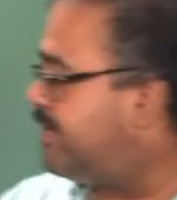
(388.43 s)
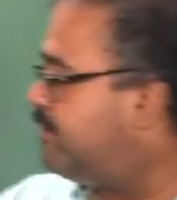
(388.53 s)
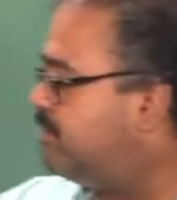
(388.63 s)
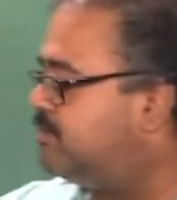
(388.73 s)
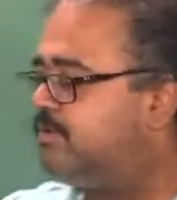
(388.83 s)

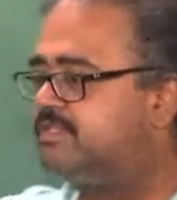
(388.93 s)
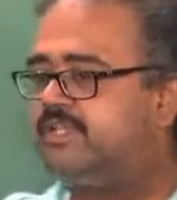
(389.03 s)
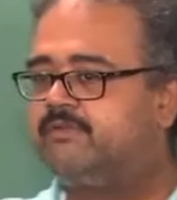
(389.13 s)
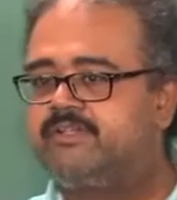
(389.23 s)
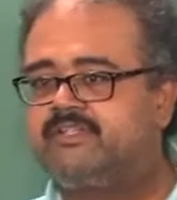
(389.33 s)
go do a
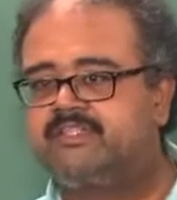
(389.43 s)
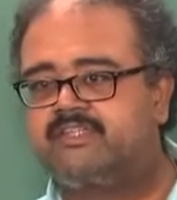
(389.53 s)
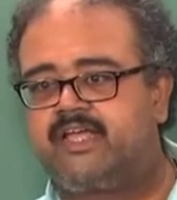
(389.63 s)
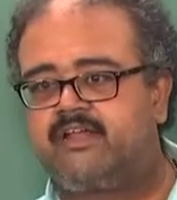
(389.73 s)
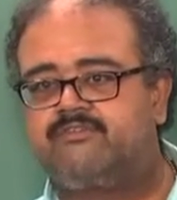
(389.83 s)
sequential
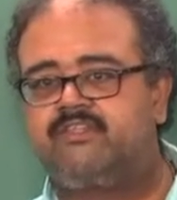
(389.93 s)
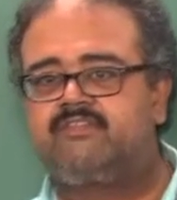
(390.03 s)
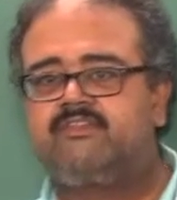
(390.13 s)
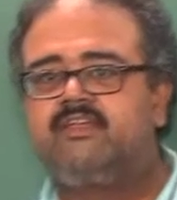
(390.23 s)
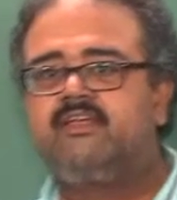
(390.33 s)
scan of this